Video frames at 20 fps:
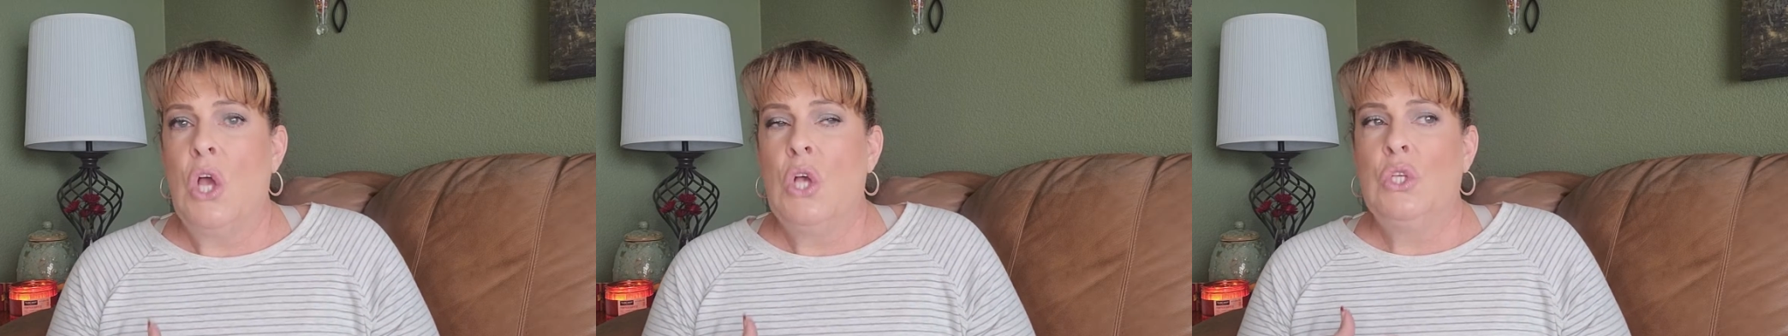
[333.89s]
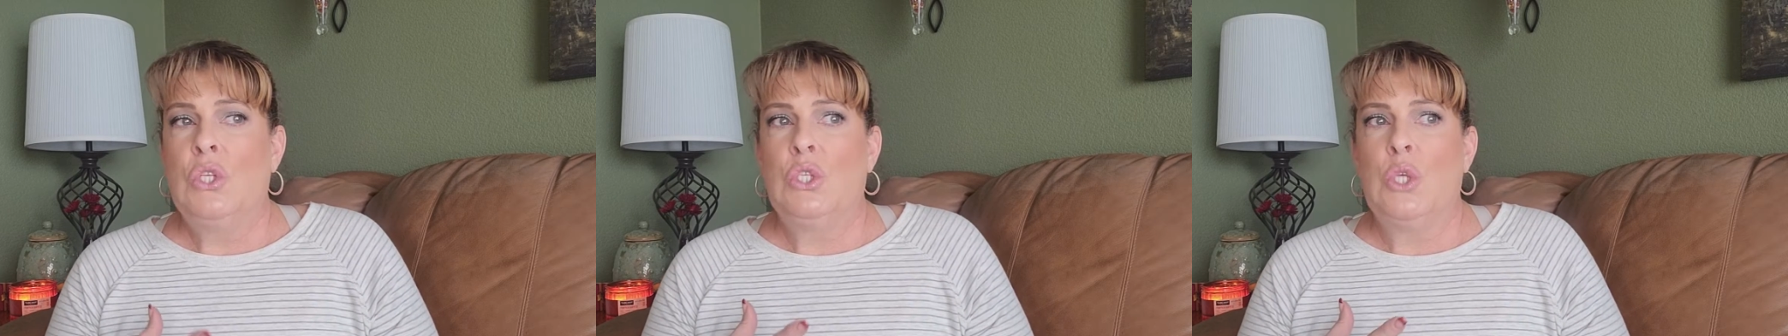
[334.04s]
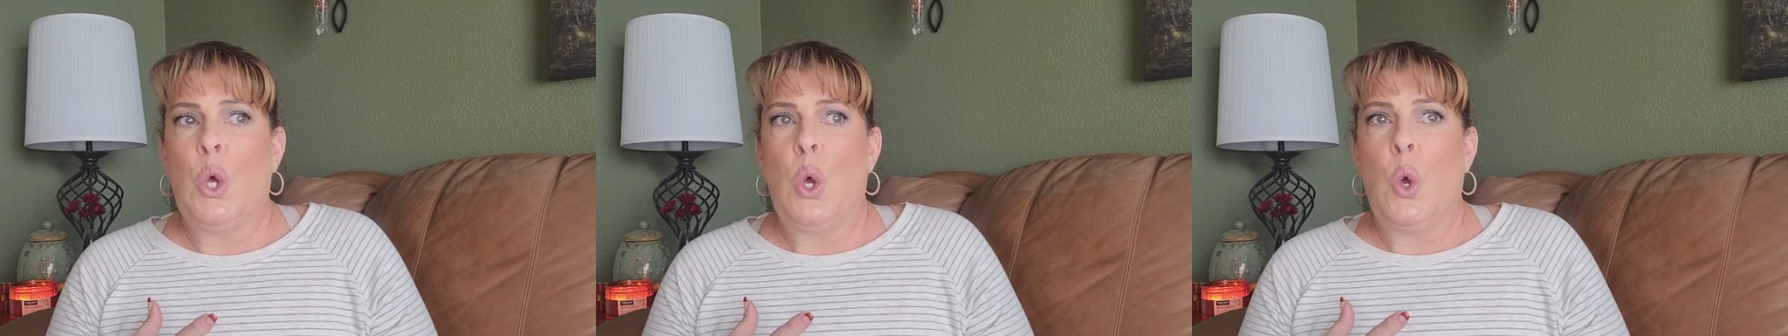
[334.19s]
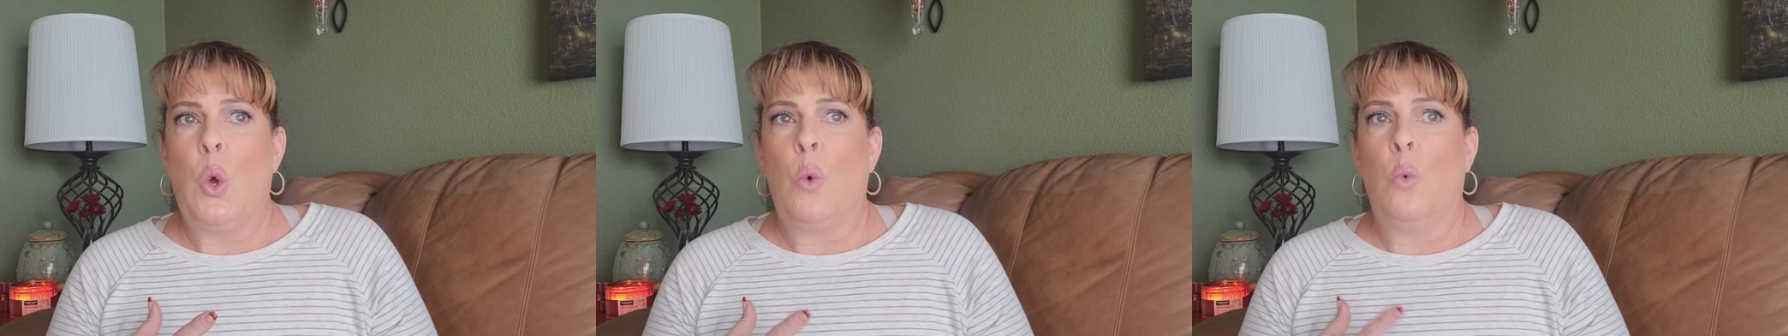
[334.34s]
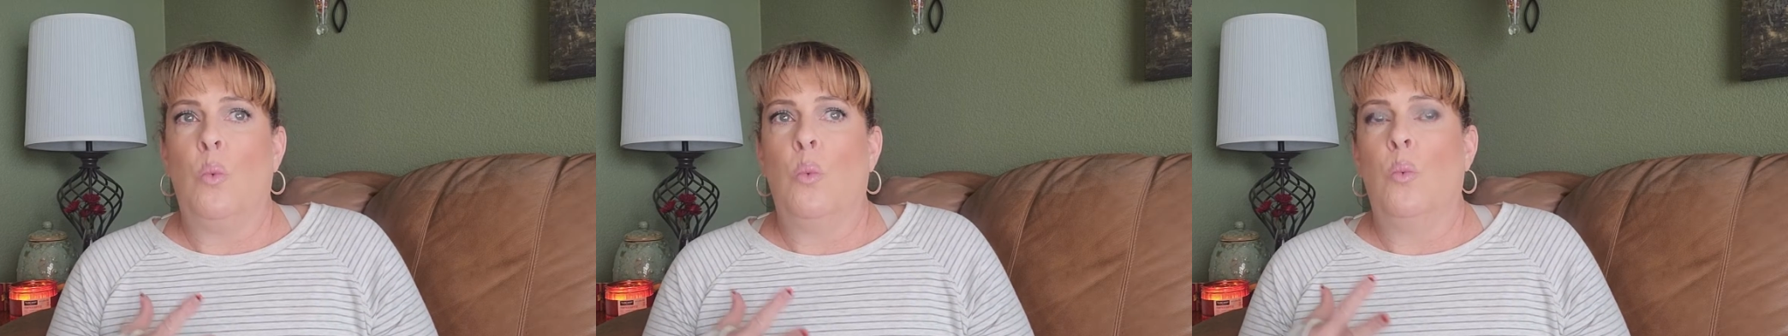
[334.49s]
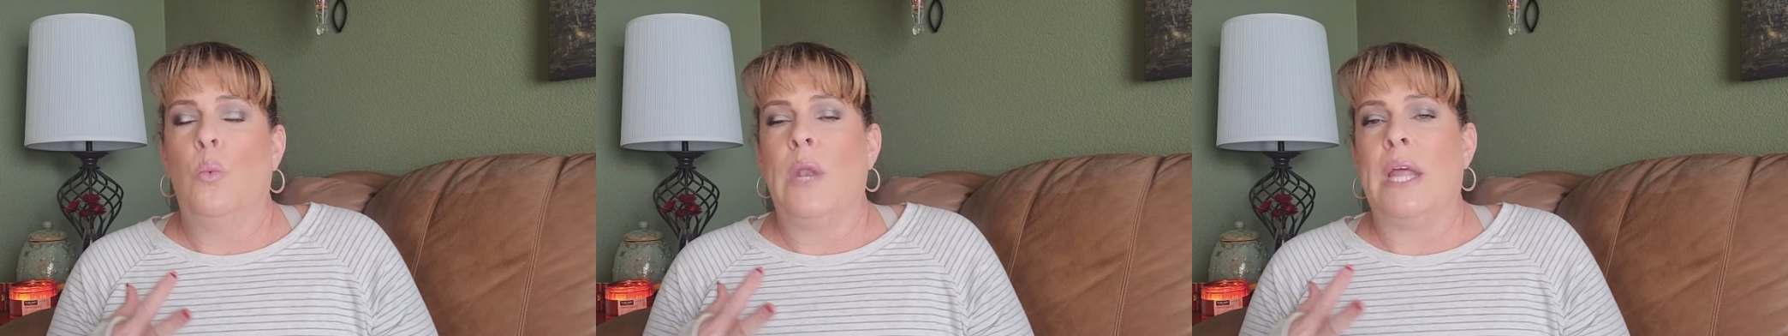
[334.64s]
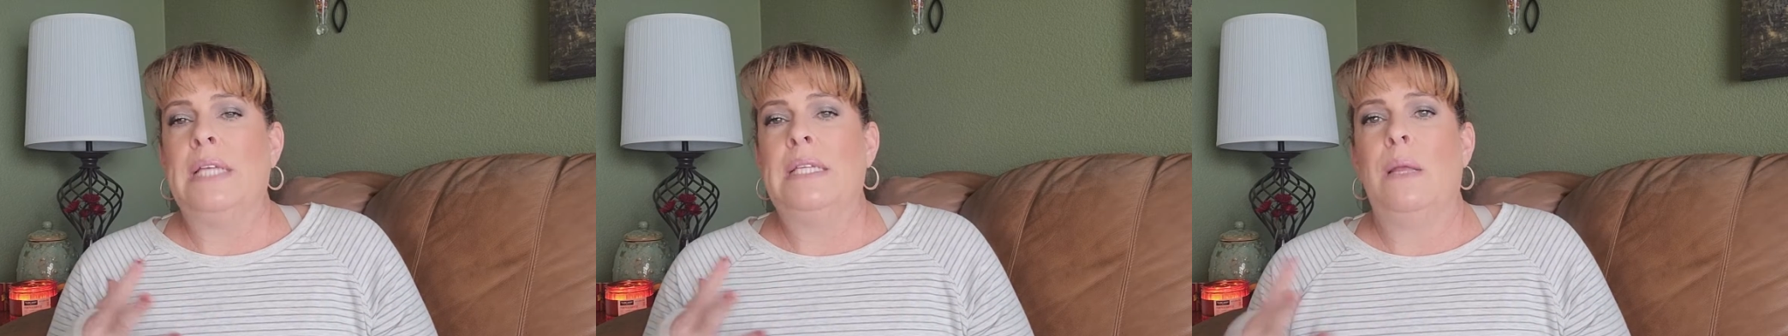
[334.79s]
So
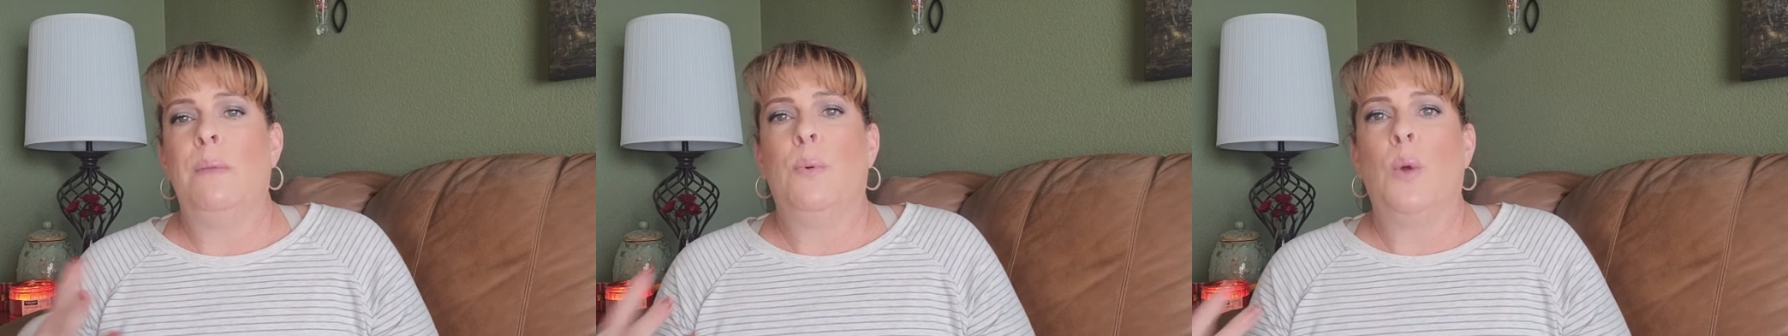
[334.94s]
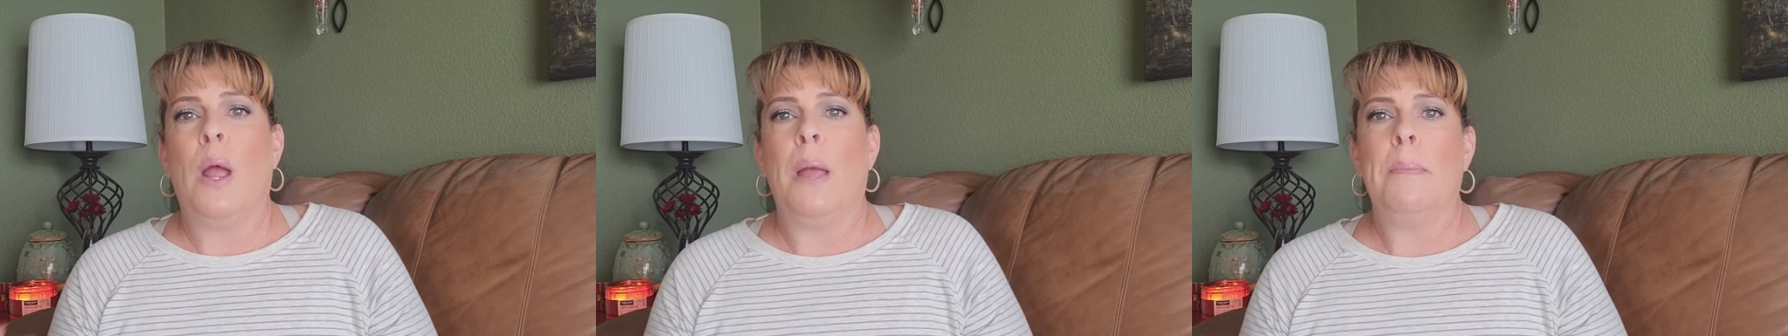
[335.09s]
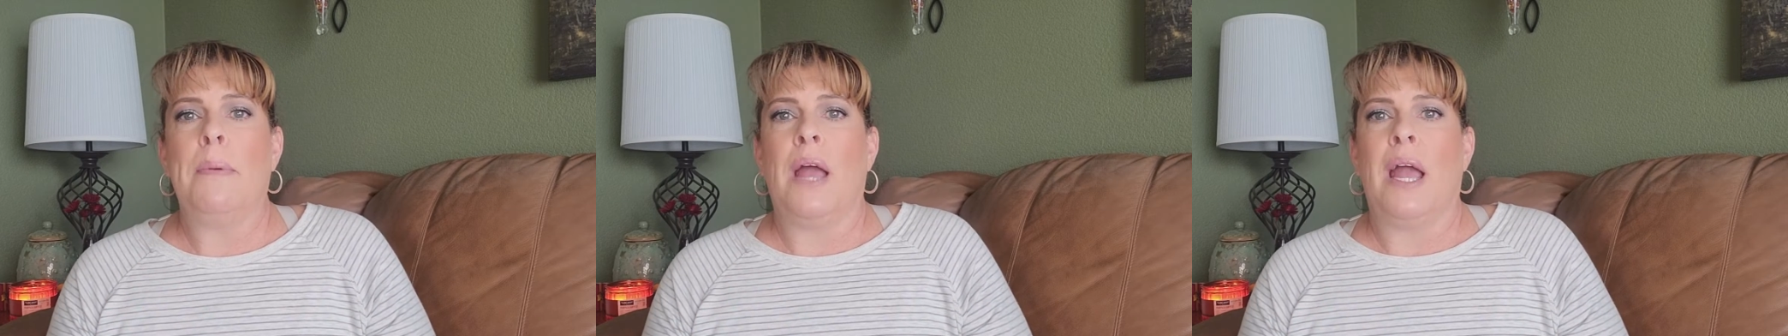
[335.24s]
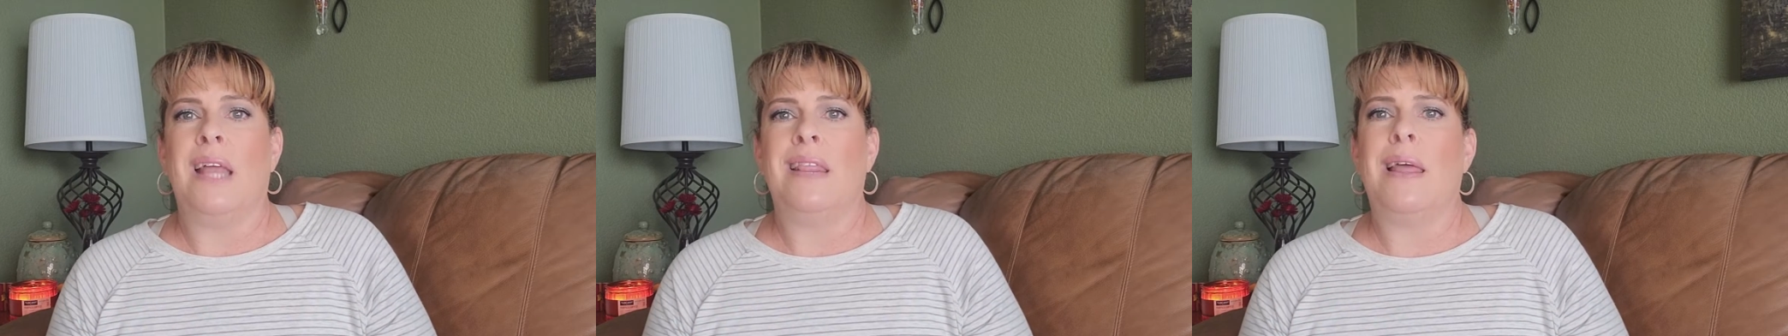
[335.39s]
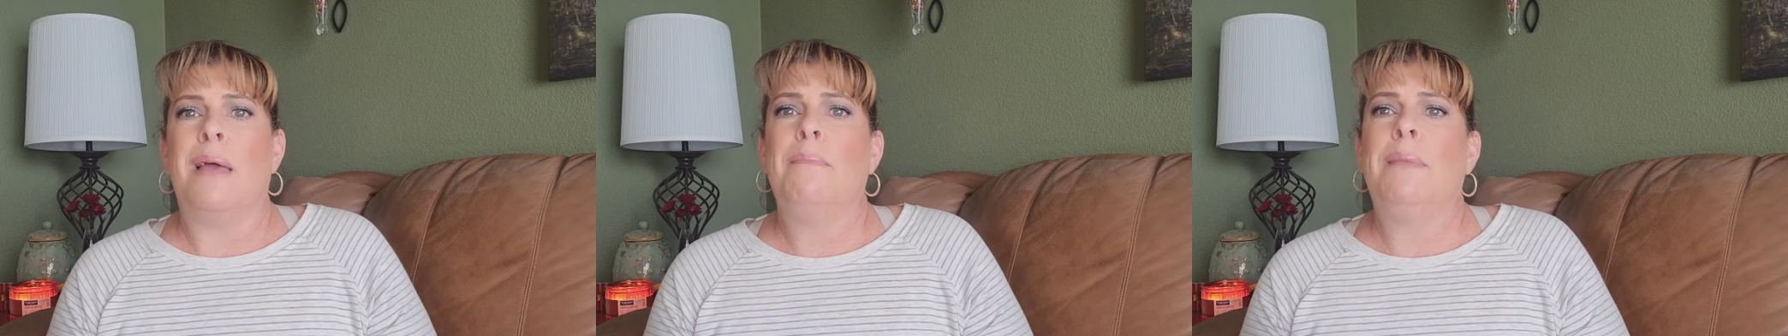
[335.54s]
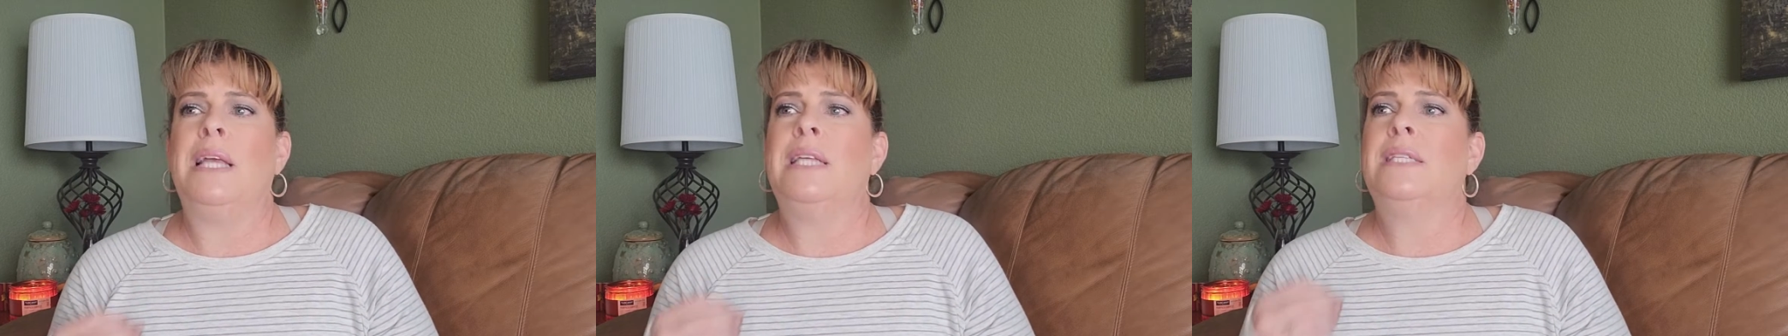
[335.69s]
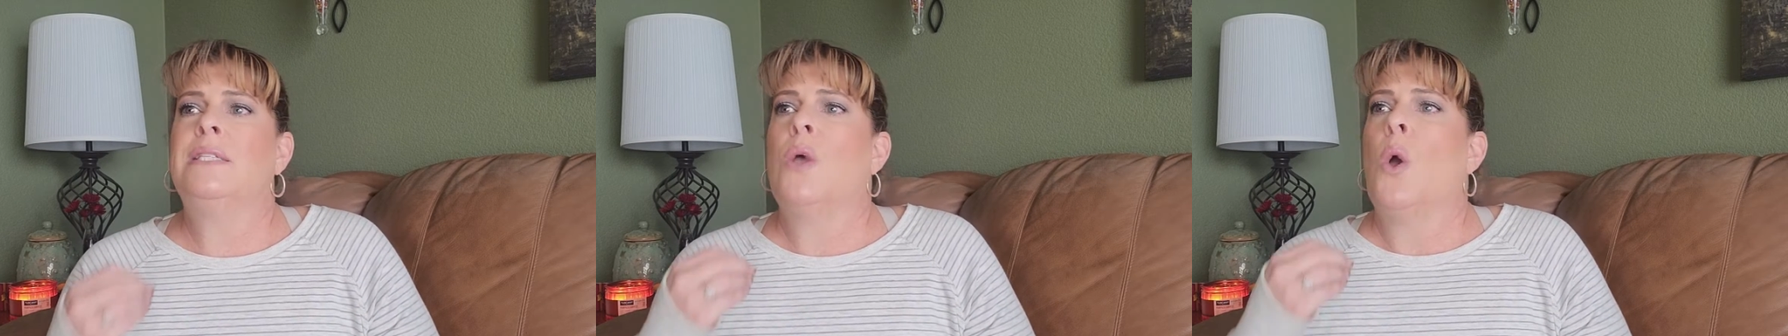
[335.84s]
when I say prep guide, that
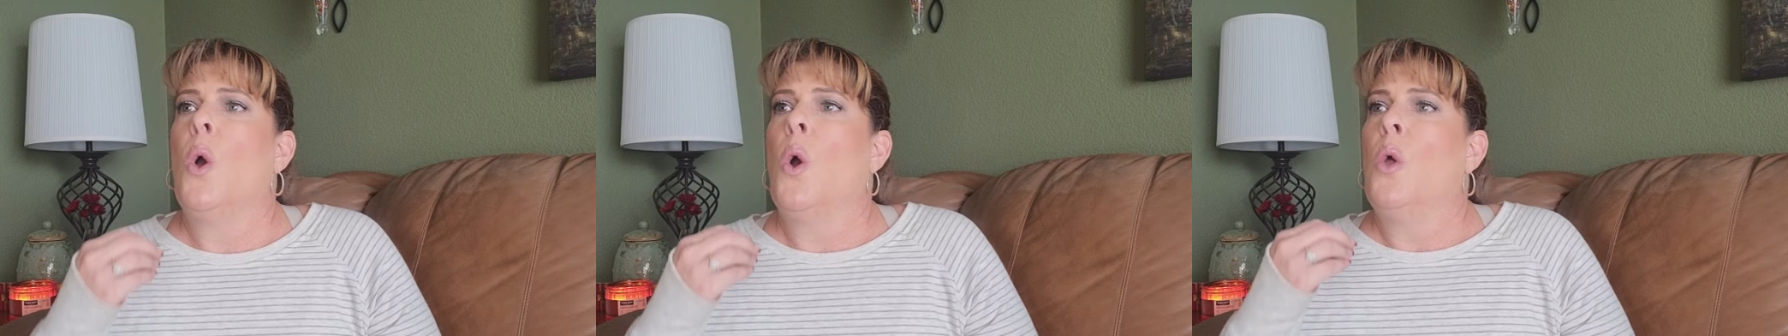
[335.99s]
means